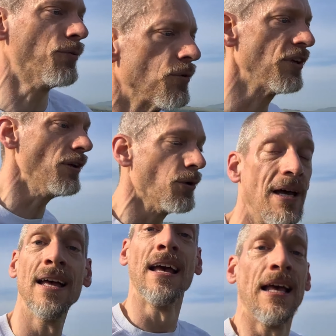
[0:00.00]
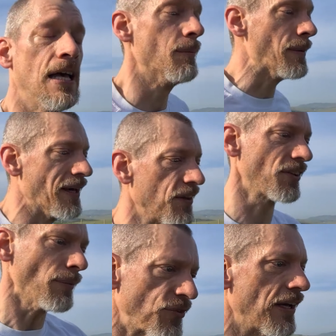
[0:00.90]
to you and maybe others? Come
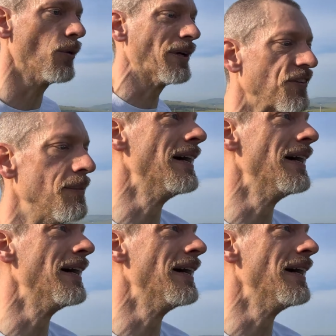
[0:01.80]
share your wisdom.